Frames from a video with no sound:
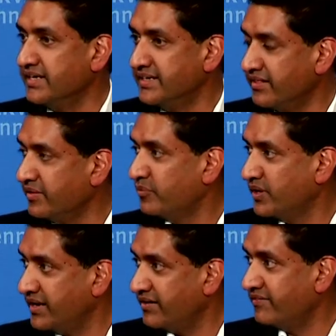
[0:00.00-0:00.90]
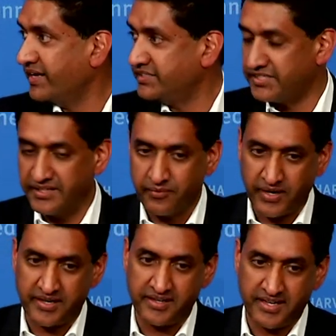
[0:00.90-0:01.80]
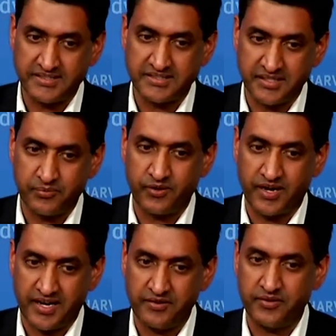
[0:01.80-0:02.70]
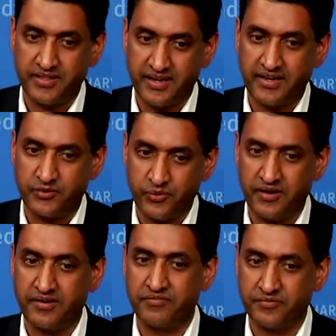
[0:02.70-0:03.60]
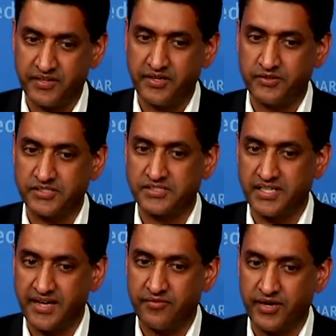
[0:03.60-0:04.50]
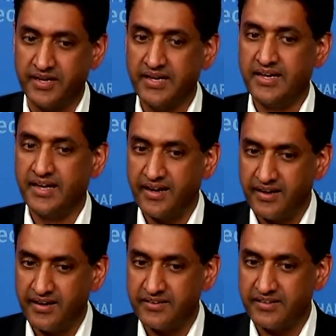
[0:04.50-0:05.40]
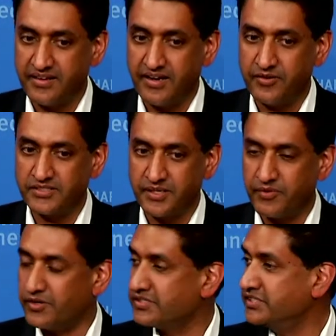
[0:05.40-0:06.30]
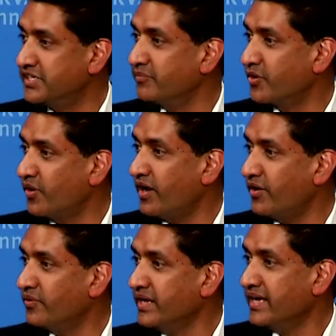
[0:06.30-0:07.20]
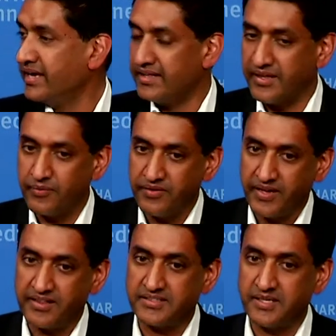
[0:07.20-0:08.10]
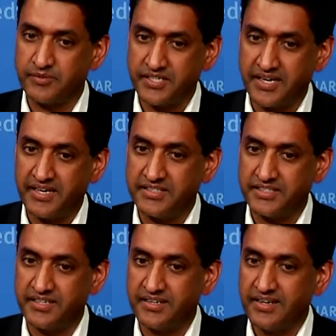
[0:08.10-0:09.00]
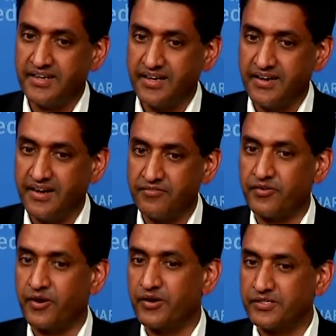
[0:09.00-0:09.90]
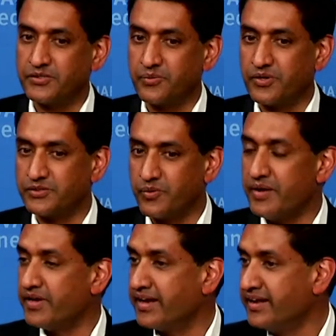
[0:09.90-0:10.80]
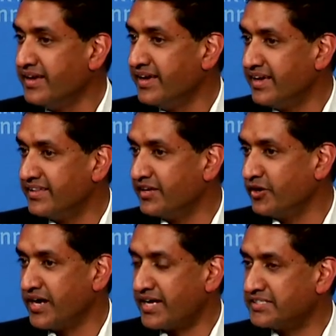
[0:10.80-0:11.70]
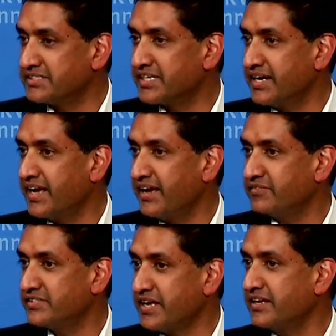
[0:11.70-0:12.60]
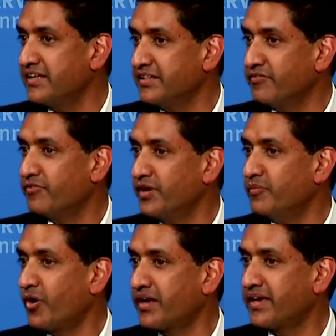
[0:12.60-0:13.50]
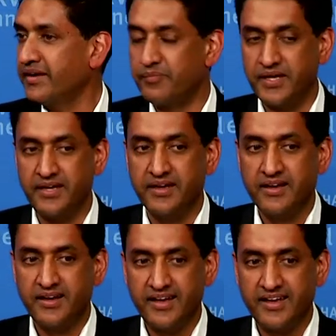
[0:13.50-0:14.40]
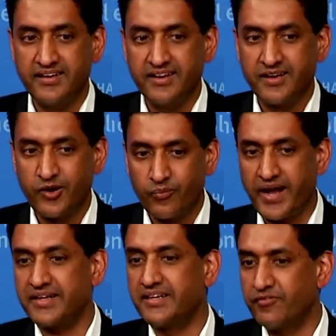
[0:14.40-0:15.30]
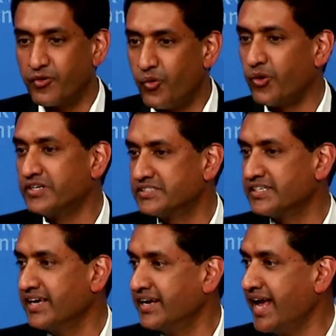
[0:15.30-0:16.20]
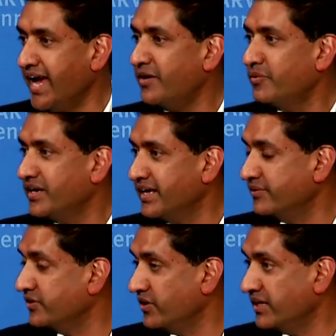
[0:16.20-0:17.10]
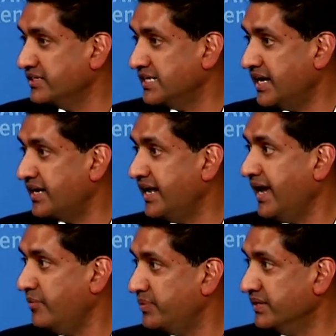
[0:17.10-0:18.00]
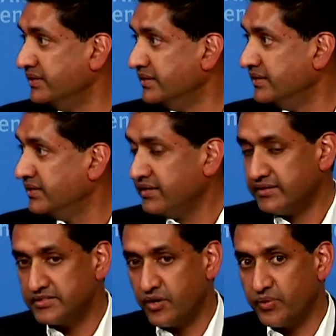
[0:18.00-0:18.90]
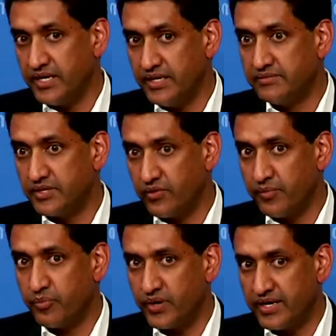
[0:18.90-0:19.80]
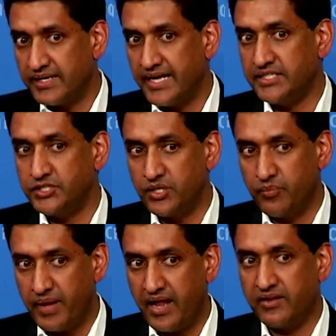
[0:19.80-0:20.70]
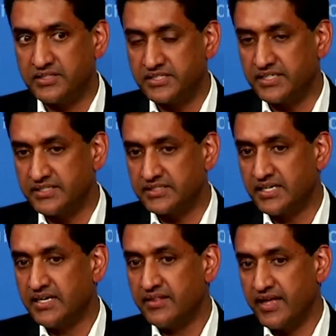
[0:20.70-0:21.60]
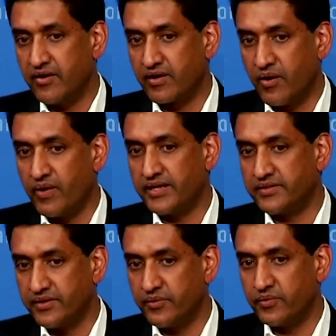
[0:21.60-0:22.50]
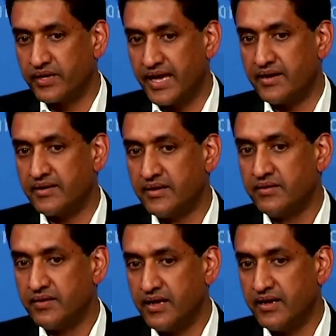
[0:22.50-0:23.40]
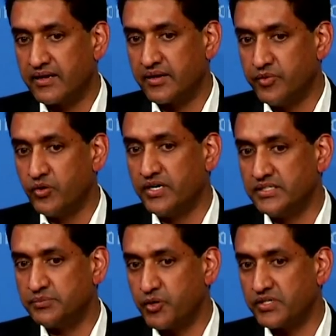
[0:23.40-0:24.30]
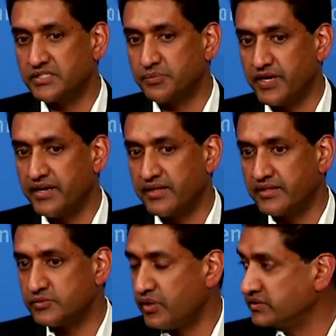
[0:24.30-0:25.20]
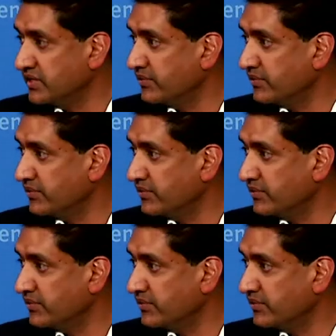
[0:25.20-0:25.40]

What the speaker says: a deliberate intervention that recognizes that we're a country that had 250 years of slavery and 100-some years of Jim Crow, and that we've had the subjugation and unfairness towards women, and that you're not just gonna have suddenly the free market be a corrective course in equity, it's not gonna happen. So we need deliberate, intentional policies that are going to get communities participating in this wealth